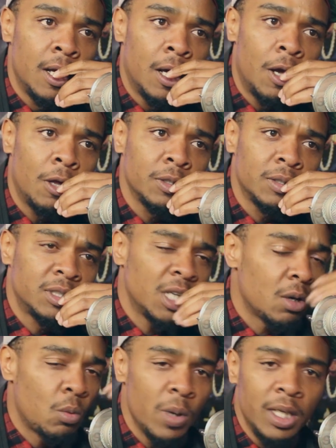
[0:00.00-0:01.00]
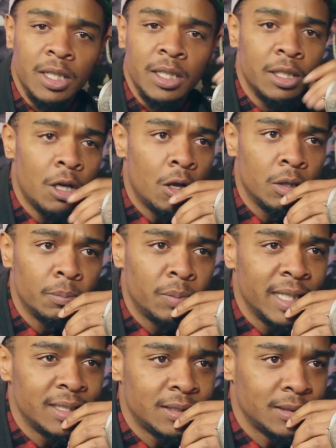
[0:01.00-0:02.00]
all the Tukwila and all them
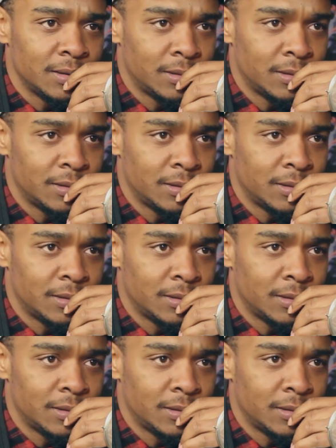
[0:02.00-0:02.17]
places.